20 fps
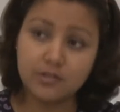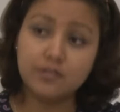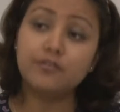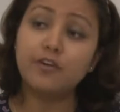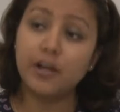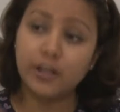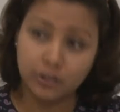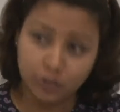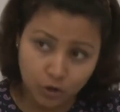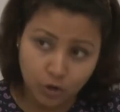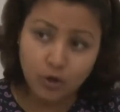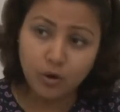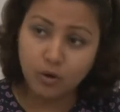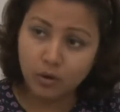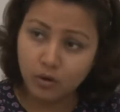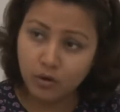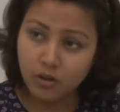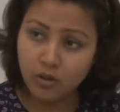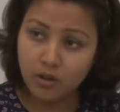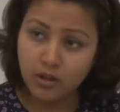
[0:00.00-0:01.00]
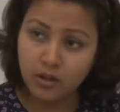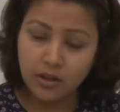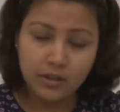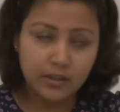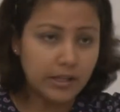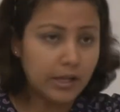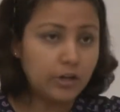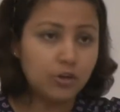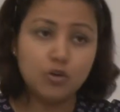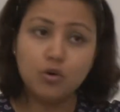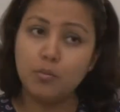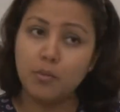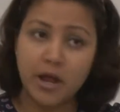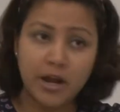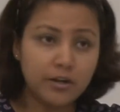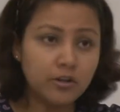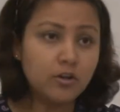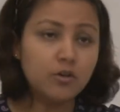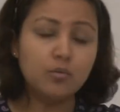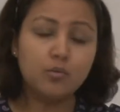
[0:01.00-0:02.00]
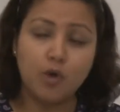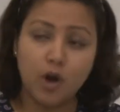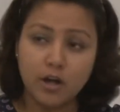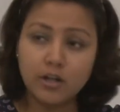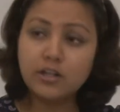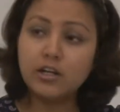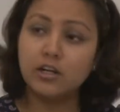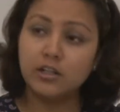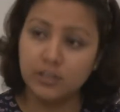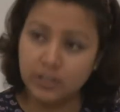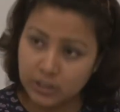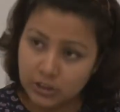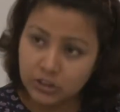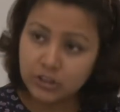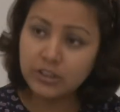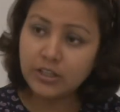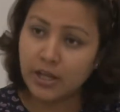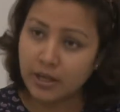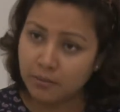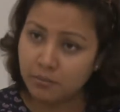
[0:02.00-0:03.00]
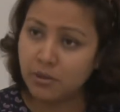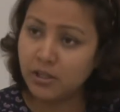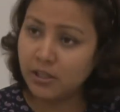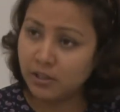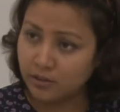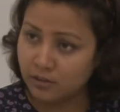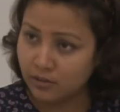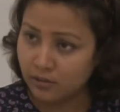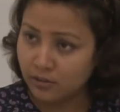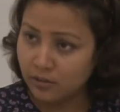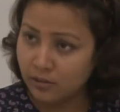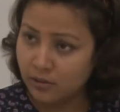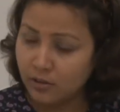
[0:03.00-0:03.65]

If I know that no matter what condition I am in,